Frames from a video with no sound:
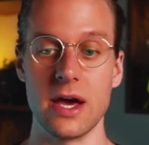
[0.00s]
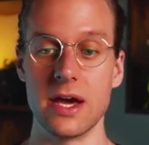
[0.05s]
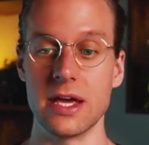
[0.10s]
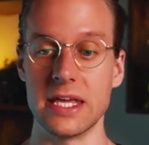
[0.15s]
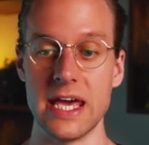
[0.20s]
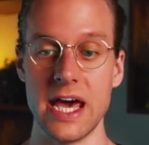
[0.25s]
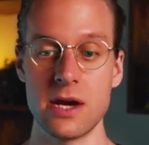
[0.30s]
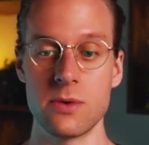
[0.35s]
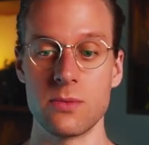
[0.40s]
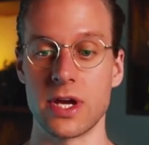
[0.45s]

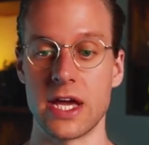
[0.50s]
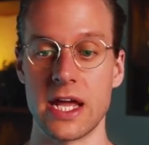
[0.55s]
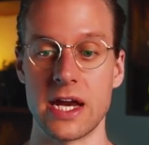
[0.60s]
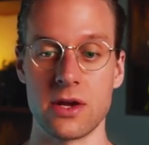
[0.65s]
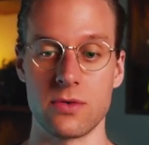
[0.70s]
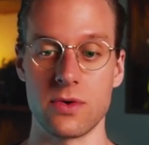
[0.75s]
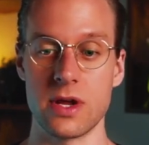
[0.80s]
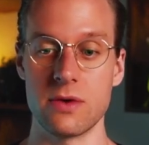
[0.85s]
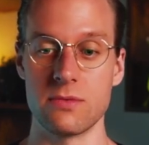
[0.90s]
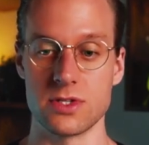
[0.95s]
Again, we're getting
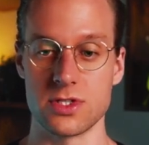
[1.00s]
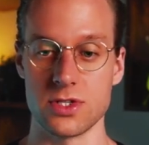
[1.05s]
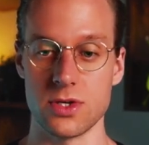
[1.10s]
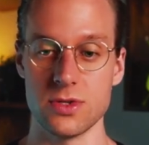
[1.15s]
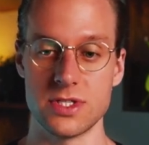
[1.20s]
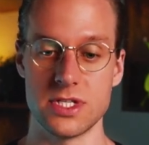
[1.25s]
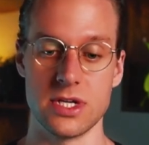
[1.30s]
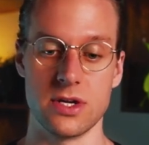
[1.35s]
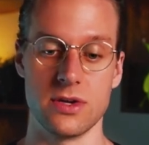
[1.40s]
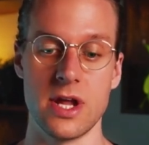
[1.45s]
great
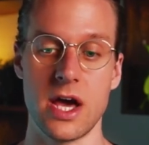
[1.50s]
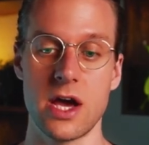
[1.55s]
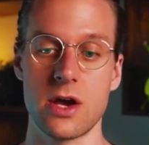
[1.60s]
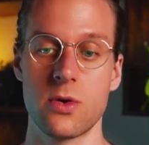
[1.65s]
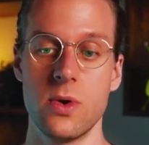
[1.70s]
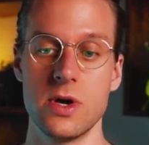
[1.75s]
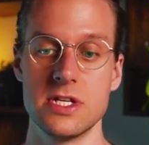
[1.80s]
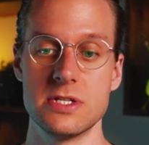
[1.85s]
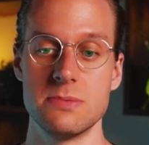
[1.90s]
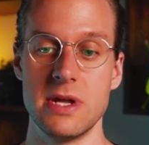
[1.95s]
results here. Not
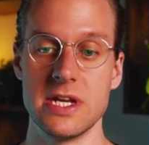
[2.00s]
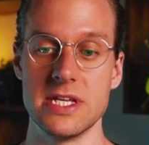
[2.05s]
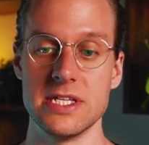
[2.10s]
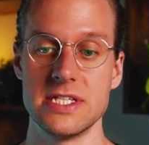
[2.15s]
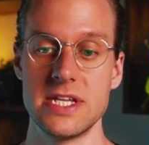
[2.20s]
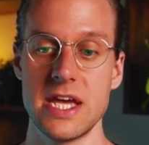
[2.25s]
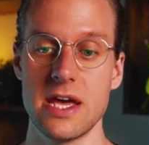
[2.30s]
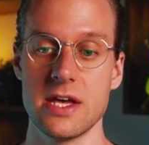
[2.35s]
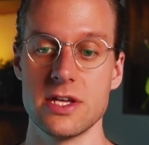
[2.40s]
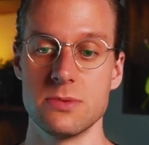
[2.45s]
quite as many
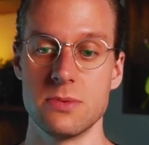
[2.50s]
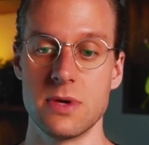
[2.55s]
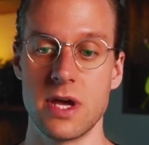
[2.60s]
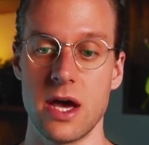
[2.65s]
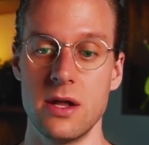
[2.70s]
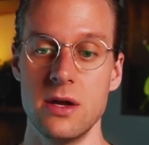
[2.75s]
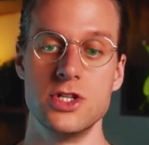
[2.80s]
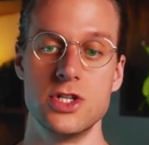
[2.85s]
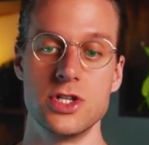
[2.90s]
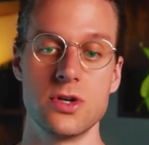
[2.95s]
sales. We
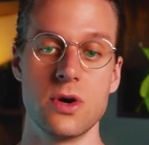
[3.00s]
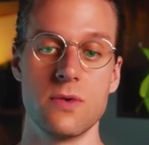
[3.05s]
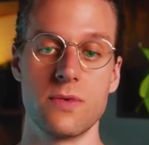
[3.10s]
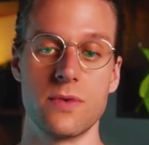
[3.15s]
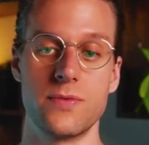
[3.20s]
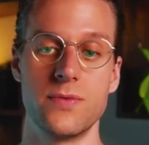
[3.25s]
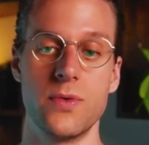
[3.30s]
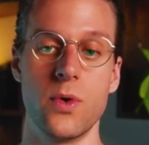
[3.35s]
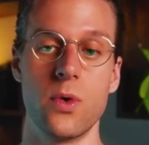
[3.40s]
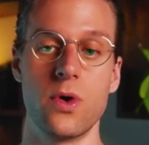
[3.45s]
got just over
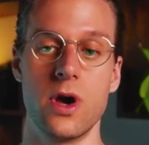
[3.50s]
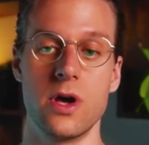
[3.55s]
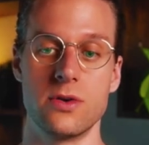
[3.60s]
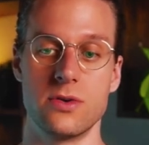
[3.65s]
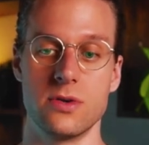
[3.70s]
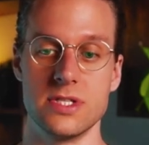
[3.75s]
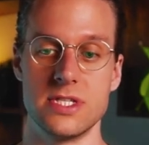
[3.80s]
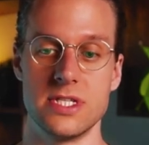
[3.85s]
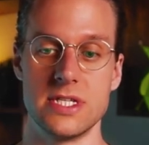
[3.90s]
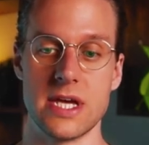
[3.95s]

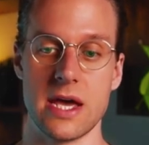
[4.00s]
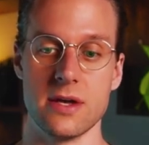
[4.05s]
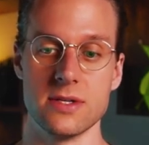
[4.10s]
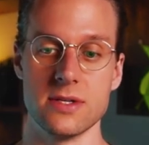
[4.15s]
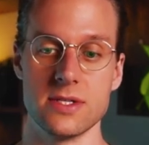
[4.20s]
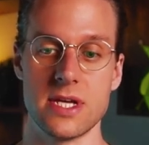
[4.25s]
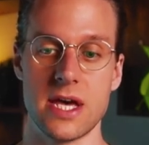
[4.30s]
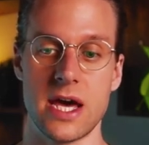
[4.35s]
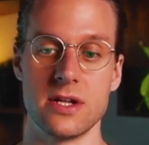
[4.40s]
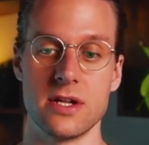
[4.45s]
400
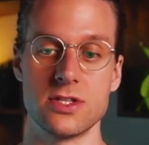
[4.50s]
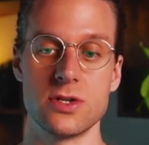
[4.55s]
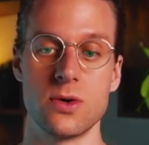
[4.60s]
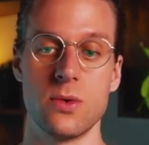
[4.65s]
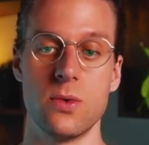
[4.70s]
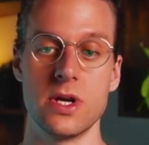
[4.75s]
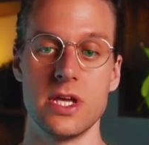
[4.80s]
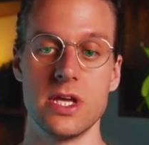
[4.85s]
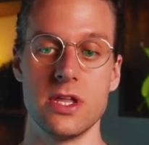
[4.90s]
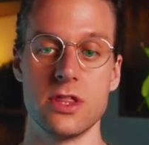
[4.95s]
sales at a
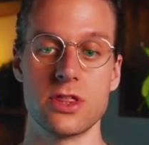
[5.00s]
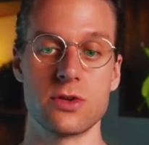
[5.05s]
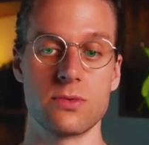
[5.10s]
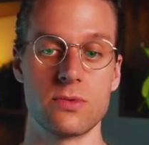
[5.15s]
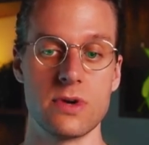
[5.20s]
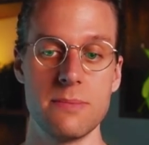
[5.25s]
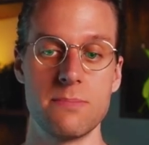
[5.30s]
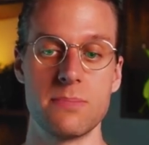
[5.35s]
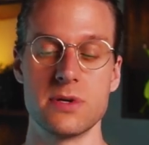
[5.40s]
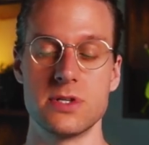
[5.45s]

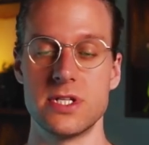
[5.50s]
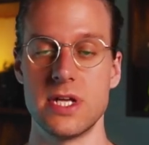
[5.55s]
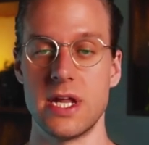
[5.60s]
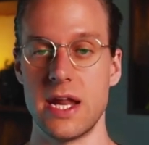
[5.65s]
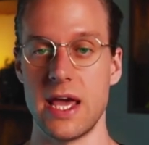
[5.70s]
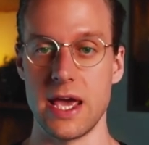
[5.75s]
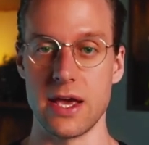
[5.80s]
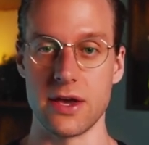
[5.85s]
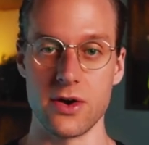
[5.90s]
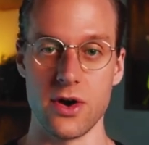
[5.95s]
23%
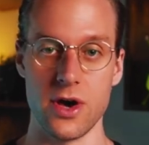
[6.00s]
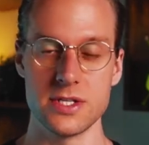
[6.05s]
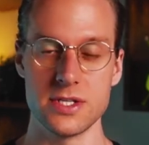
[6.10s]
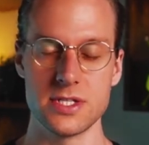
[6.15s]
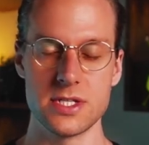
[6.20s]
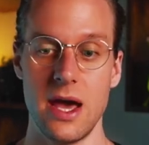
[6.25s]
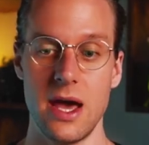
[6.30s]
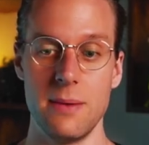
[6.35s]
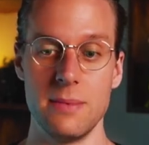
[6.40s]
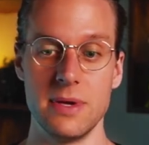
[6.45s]

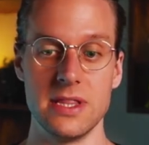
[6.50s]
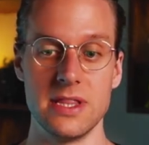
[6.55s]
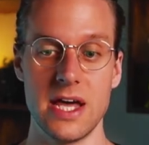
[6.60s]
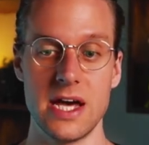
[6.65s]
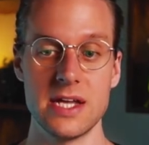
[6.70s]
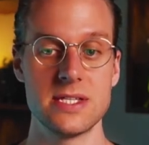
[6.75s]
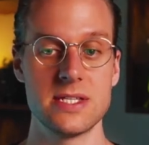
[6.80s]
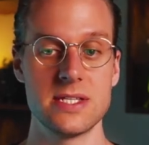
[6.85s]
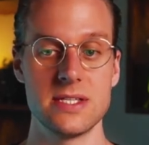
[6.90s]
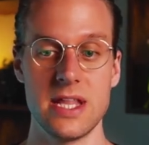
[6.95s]
ACoS. I mean,
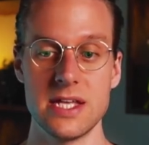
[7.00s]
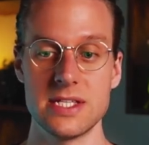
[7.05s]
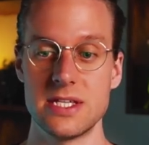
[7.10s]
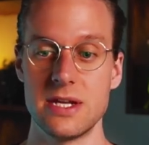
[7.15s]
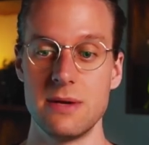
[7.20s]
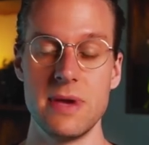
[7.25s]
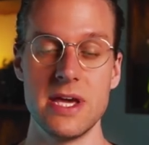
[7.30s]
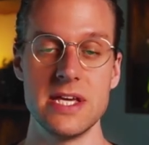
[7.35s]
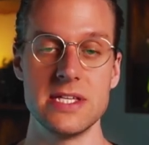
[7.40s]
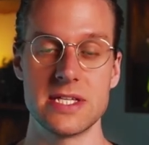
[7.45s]
that's
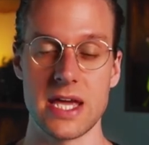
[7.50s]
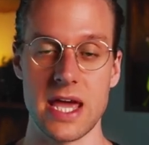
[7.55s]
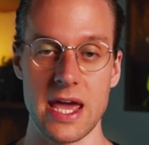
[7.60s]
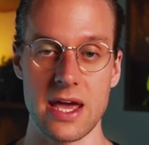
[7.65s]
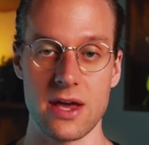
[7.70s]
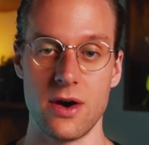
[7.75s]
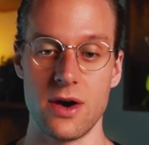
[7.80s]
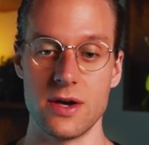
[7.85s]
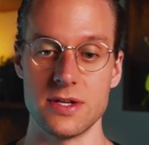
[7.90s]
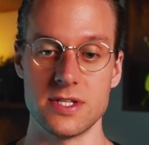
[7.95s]
an amazing
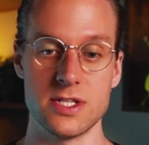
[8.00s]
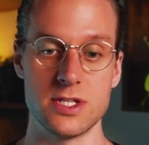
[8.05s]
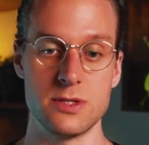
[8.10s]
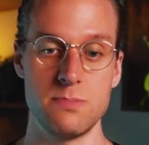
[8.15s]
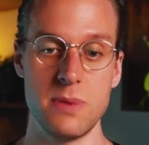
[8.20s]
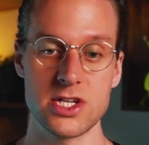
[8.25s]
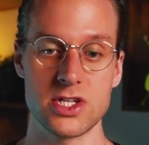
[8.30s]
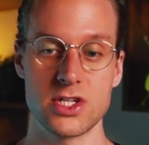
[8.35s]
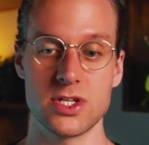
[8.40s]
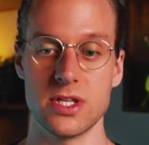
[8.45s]
ACoS,
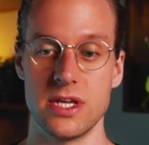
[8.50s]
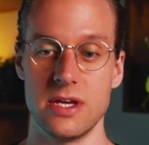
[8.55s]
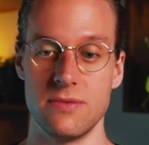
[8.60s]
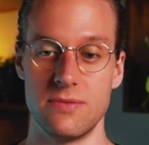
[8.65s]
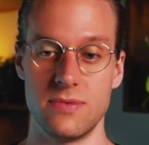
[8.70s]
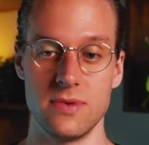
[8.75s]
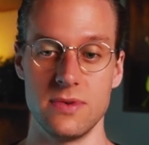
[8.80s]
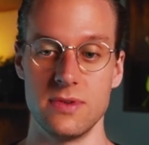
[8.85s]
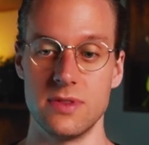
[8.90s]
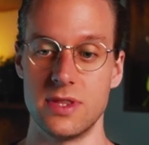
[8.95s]
especially
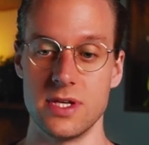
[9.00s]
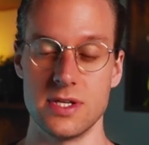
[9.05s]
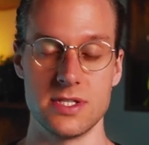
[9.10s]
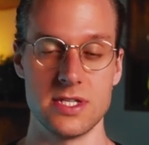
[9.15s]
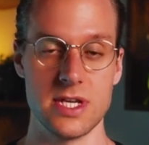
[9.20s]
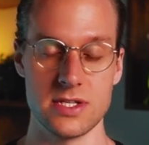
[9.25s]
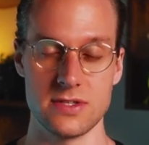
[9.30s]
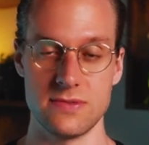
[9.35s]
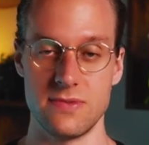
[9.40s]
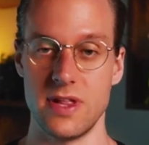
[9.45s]
if the
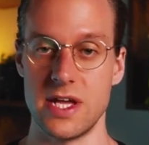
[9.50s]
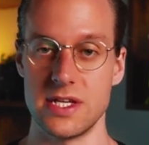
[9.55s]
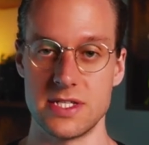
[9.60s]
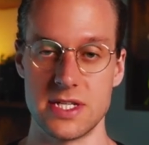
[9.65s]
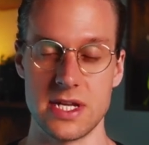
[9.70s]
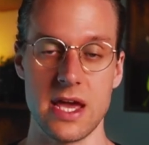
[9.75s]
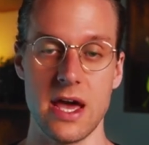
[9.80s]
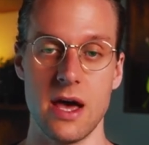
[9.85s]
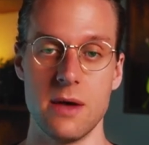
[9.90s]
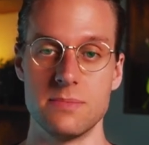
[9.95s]
sales
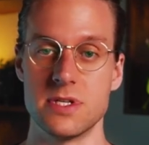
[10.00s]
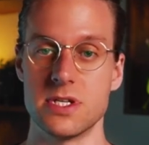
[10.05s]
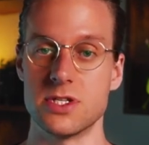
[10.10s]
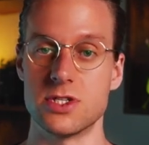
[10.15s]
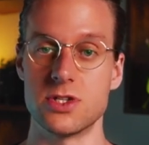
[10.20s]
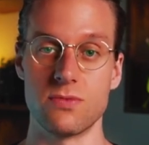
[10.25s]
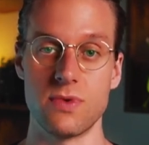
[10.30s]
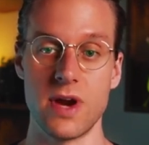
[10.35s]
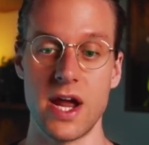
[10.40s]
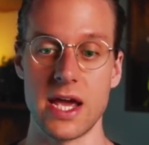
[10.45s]
velocity helps us
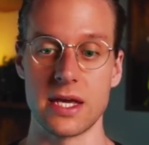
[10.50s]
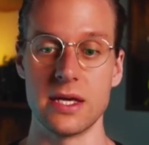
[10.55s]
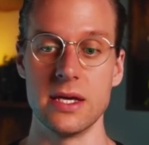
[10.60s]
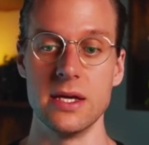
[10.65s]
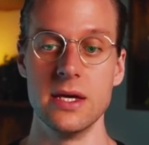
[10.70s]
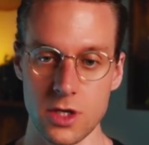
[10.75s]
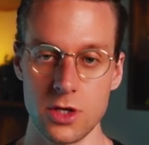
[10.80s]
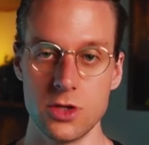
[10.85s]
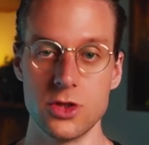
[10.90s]
to rank.